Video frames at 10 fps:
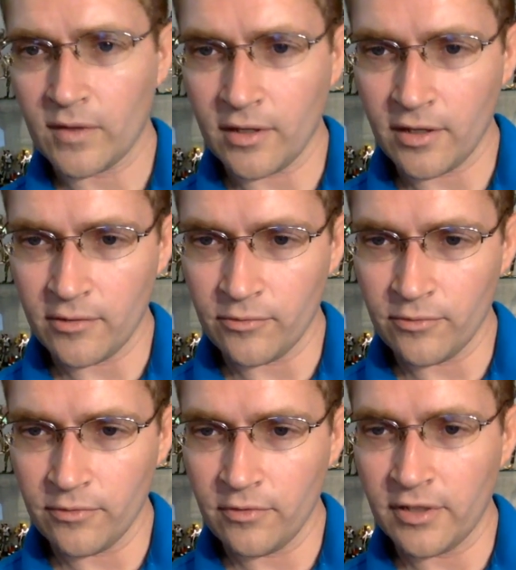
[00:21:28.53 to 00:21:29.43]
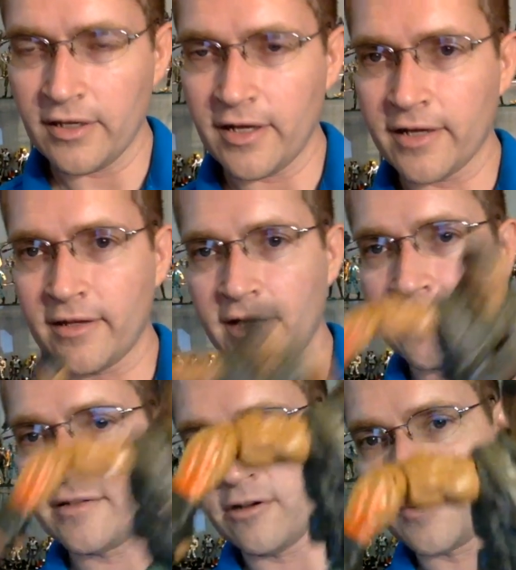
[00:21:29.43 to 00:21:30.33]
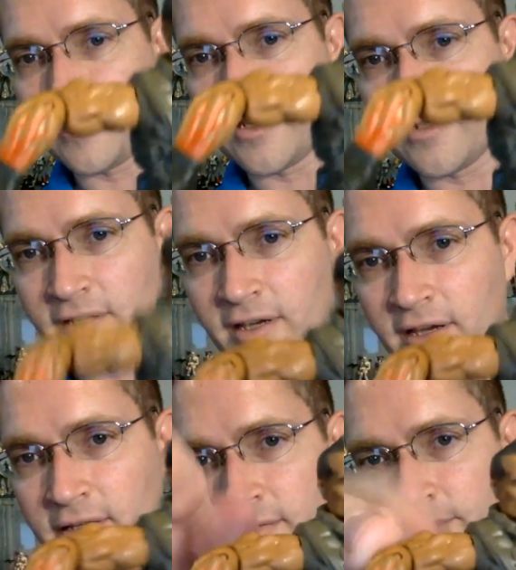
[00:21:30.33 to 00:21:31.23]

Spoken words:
I really like the head sculpt on this guy.